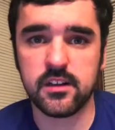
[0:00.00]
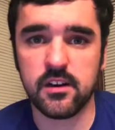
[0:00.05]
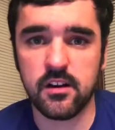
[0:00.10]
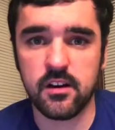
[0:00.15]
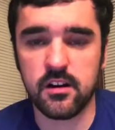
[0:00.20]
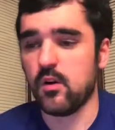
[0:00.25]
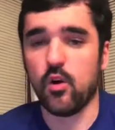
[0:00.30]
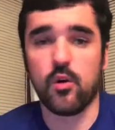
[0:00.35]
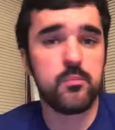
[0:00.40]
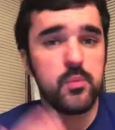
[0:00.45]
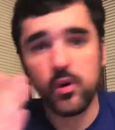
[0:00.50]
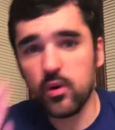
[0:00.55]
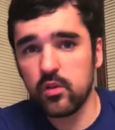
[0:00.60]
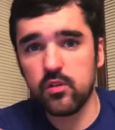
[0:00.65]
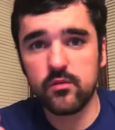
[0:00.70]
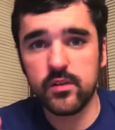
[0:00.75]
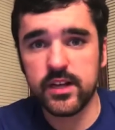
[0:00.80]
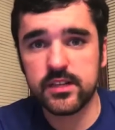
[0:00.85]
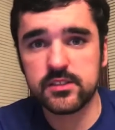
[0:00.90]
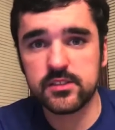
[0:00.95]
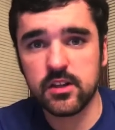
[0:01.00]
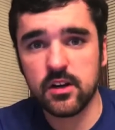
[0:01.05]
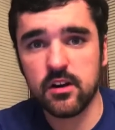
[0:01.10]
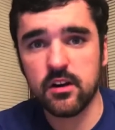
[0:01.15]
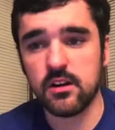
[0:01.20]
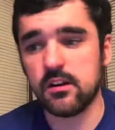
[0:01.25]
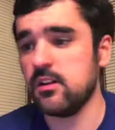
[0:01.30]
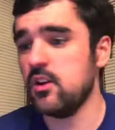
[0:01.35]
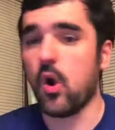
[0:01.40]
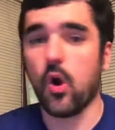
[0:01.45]
car, or pull the wrecked
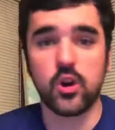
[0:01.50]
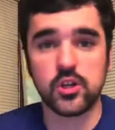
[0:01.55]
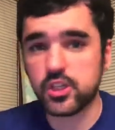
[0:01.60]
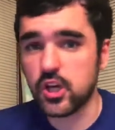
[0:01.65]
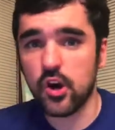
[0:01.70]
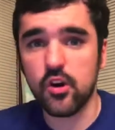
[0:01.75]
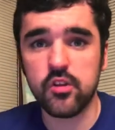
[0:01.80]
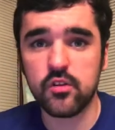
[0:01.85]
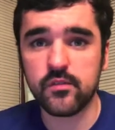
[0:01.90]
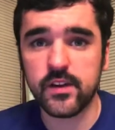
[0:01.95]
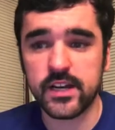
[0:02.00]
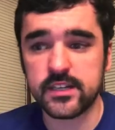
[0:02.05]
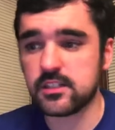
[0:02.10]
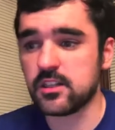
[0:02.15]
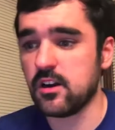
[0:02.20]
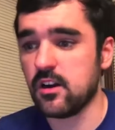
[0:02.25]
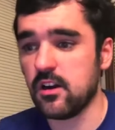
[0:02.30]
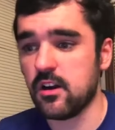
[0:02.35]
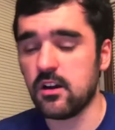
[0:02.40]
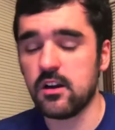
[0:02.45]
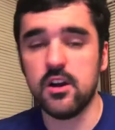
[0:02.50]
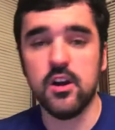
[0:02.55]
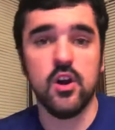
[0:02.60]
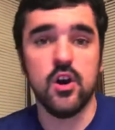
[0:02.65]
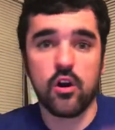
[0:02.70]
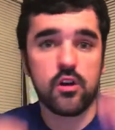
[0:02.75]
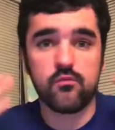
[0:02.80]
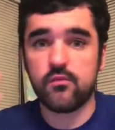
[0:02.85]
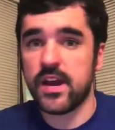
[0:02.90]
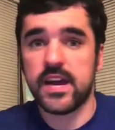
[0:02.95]
car, or tow the wrecked car,
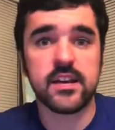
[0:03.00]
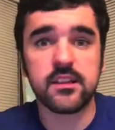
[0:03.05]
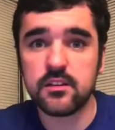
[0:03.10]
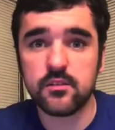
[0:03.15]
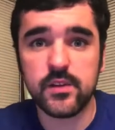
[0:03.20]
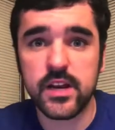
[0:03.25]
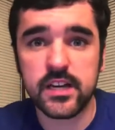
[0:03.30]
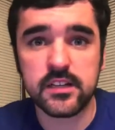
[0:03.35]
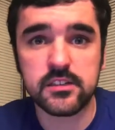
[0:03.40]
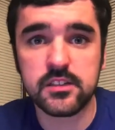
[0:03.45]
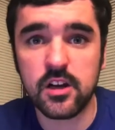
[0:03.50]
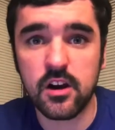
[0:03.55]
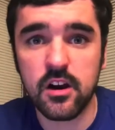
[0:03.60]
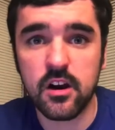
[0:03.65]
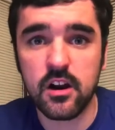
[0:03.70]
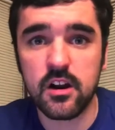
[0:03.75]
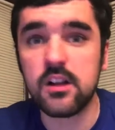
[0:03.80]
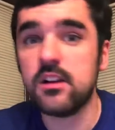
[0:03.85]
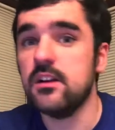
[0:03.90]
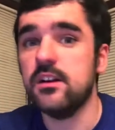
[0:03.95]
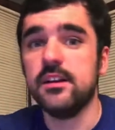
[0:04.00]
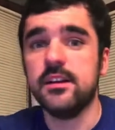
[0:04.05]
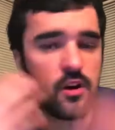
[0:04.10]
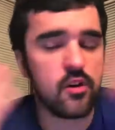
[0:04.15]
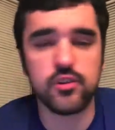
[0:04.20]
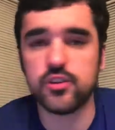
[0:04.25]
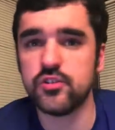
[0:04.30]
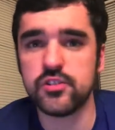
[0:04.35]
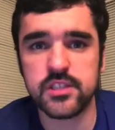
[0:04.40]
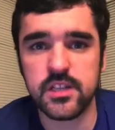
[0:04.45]
or wreck the wrecked car,
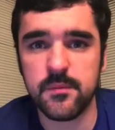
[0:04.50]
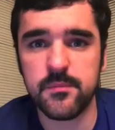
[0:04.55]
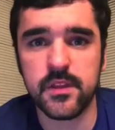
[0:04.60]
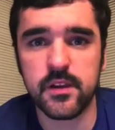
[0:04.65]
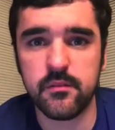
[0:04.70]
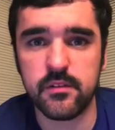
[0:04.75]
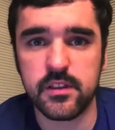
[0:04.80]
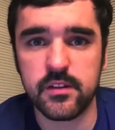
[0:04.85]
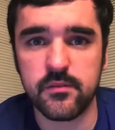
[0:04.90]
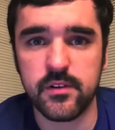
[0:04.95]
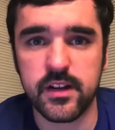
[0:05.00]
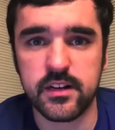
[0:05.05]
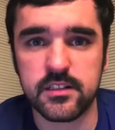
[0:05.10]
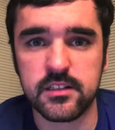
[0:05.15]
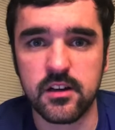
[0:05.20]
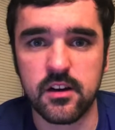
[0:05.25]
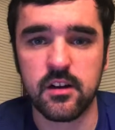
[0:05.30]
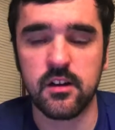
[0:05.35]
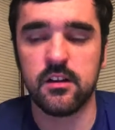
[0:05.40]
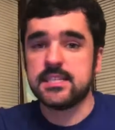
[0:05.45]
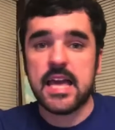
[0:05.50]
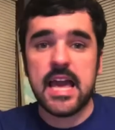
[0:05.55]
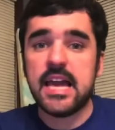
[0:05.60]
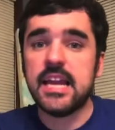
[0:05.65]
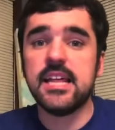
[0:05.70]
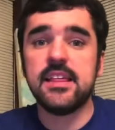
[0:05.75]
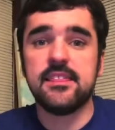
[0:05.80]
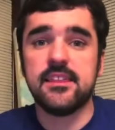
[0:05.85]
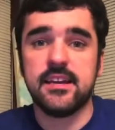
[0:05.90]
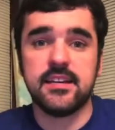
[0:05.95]
or do something with the wrecked car. It's
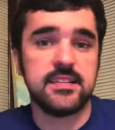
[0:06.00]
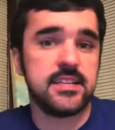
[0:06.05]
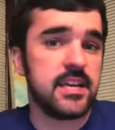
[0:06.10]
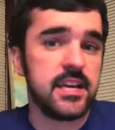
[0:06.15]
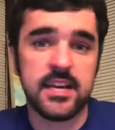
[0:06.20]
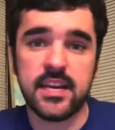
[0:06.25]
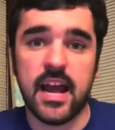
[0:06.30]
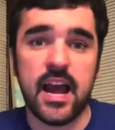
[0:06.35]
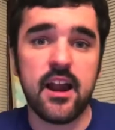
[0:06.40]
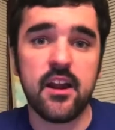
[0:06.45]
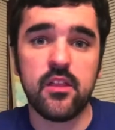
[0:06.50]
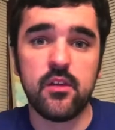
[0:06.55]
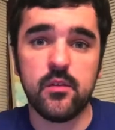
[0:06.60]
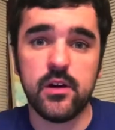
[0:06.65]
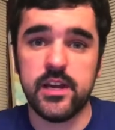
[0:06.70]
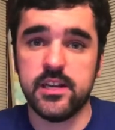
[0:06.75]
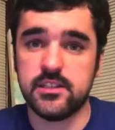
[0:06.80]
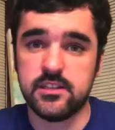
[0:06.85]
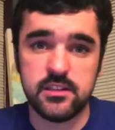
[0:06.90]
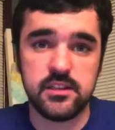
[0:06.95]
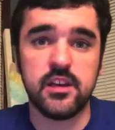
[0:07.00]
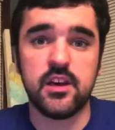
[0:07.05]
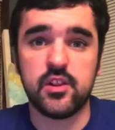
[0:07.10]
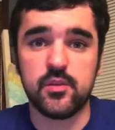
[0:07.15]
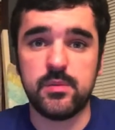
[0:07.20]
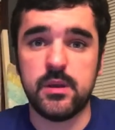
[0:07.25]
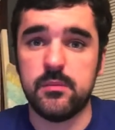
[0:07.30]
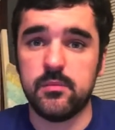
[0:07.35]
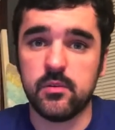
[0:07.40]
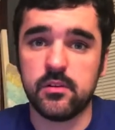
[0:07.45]
anything to get it out of the way so the other
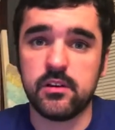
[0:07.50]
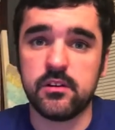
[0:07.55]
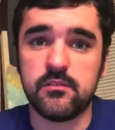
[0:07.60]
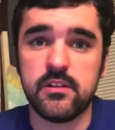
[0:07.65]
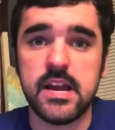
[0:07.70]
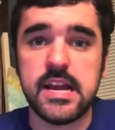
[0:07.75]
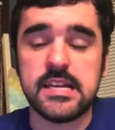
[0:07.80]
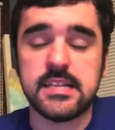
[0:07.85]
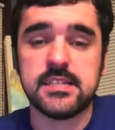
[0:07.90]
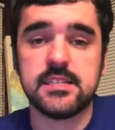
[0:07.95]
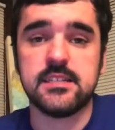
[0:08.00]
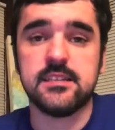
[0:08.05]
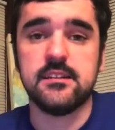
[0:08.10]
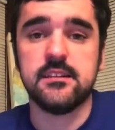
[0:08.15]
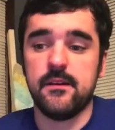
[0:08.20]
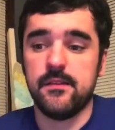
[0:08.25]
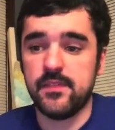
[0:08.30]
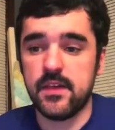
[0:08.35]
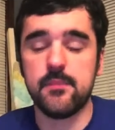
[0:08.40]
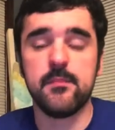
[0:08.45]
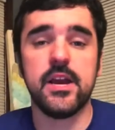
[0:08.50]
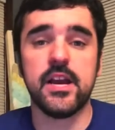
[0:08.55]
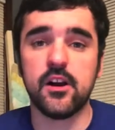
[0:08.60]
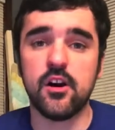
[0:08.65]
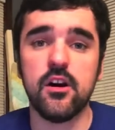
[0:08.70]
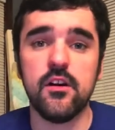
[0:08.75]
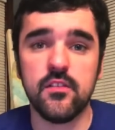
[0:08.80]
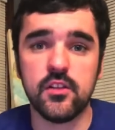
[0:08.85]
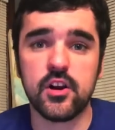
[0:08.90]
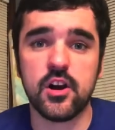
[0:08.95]
people can race. They make
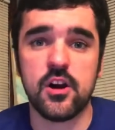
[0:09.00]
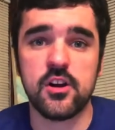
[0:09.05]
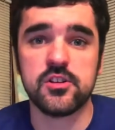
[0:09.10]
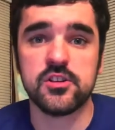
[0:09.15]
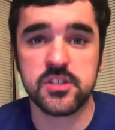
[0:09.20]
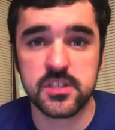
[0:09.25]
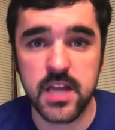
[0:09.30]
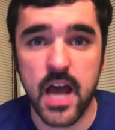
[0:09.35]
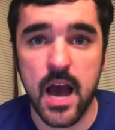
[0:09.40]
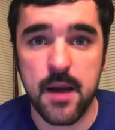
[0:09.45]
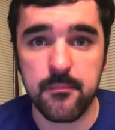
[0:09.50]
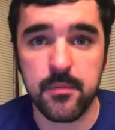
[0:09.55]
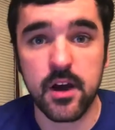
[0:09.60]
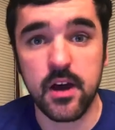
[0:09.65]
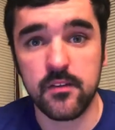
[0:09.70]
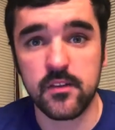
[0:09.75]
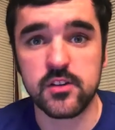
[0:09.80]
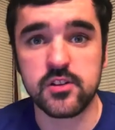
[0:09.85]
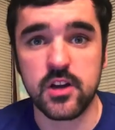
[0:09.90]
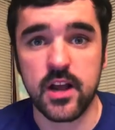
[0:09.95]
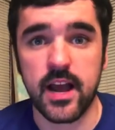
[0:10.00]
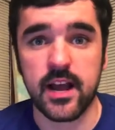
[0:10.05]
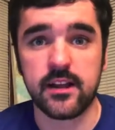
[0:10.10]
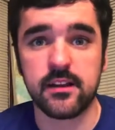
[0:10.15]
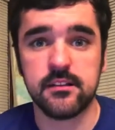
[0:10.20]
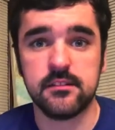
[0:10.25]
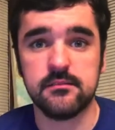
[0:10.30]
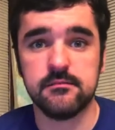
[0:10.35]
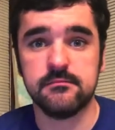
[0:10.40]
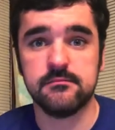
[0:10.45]
all the cars stop on the track.
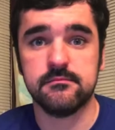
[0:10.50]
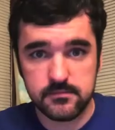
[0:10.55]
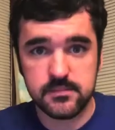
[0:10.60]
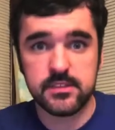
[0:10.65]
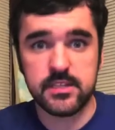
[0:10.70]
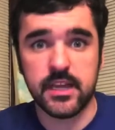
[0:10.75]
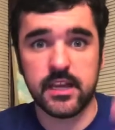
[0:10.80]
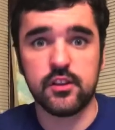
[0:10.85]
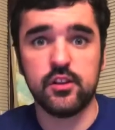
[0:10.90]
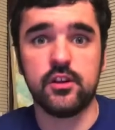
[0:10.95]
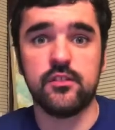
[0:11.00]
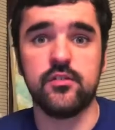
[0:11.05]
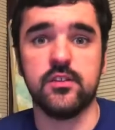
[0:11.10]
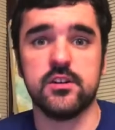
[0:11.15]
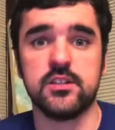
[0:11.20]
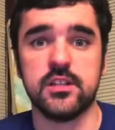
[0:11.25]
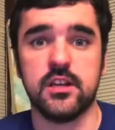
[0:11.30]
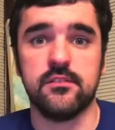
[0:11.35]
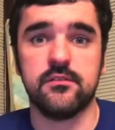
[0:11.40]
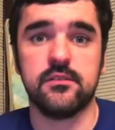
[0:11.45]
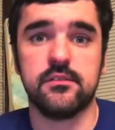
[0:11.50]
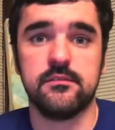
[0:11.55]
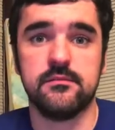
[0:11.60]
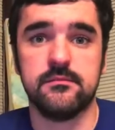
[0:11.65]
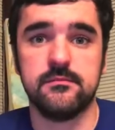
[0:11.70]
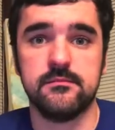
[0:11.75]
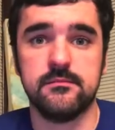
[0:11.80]
Take a look for yourself.